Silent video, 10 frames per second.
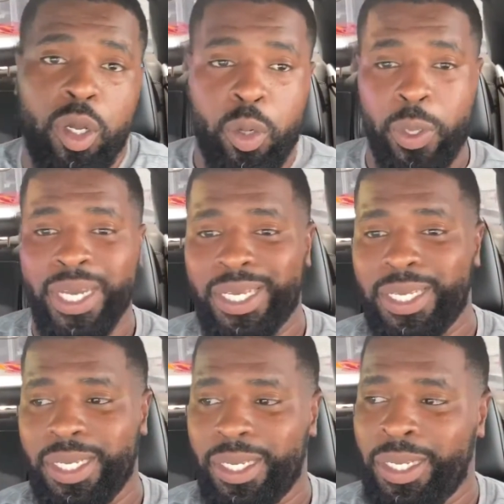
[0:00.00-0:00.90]
quick,
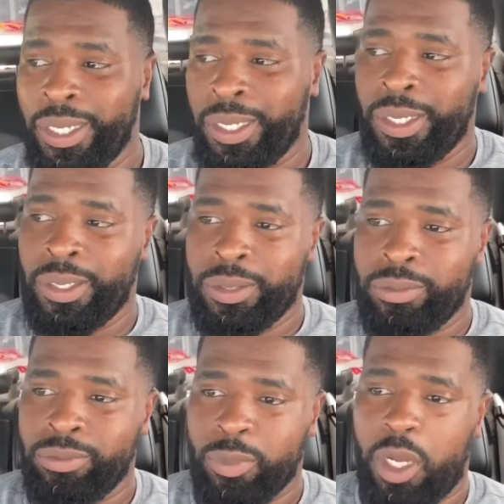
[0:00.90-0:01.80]

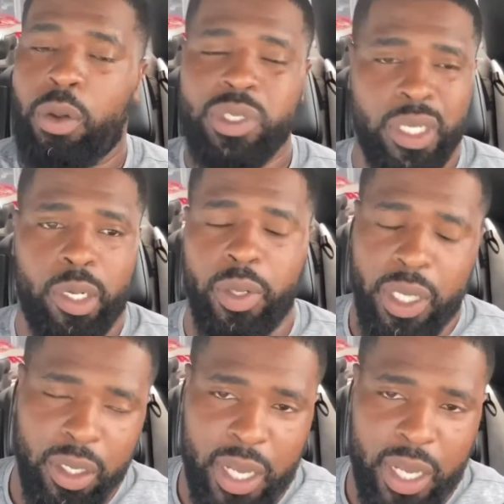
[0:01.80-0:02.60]
and I won't say quick.